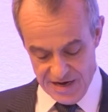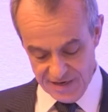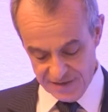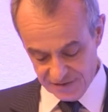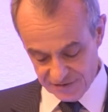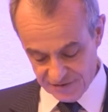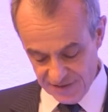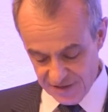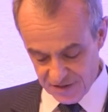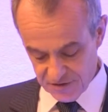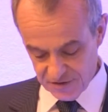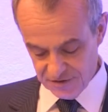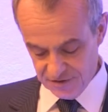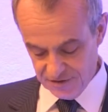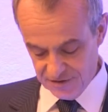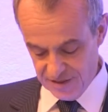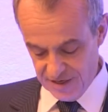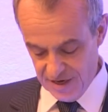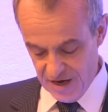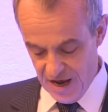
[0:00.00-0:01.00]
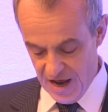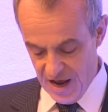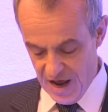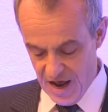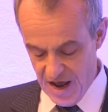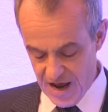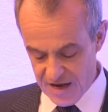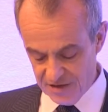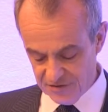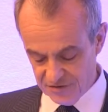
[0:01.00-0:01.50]
And the second
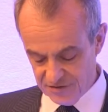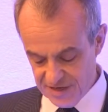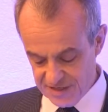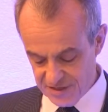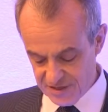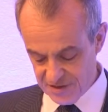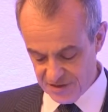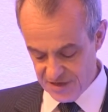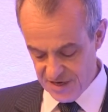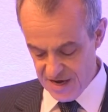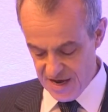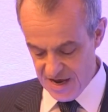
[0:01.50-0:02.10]
is that